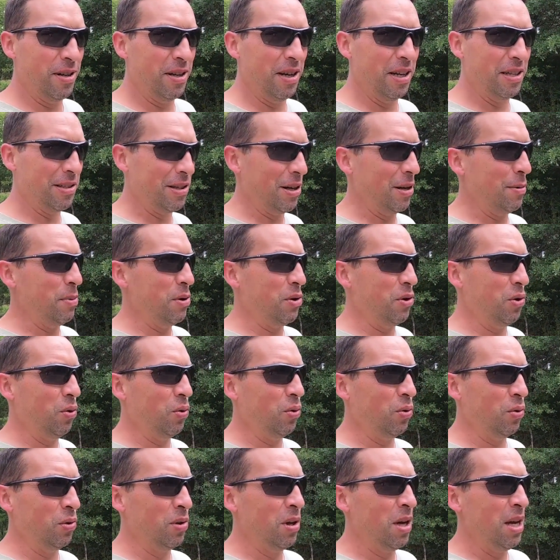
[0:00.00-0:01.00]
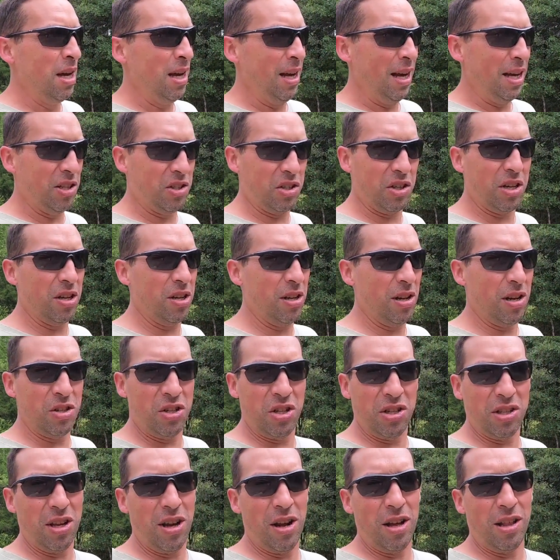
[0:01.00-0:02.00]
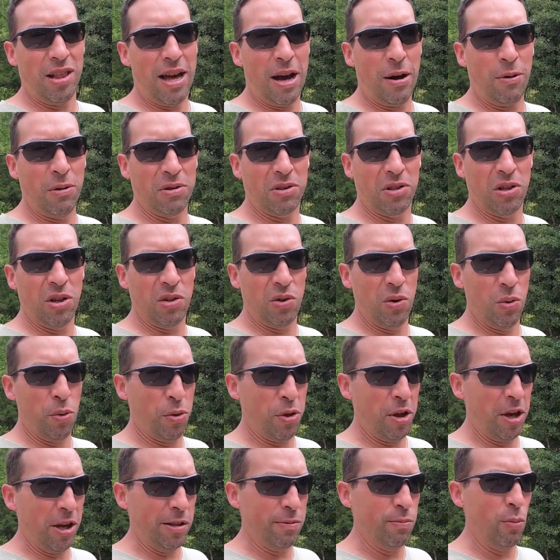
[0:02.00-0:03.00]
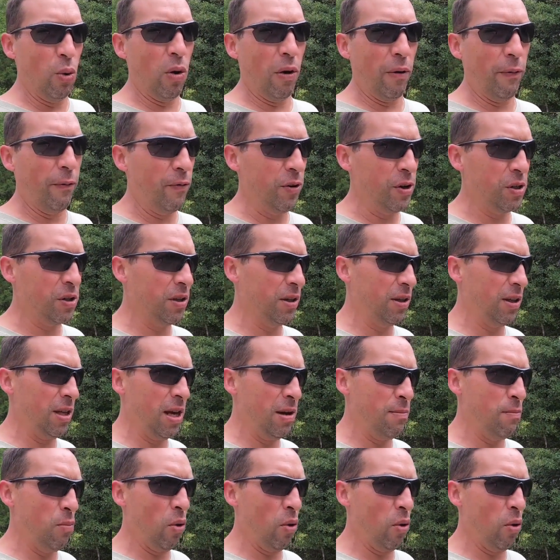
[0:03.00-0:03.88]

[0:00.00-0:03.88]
It's gonna be cool. It's just gonna allow us to do things more efficiently,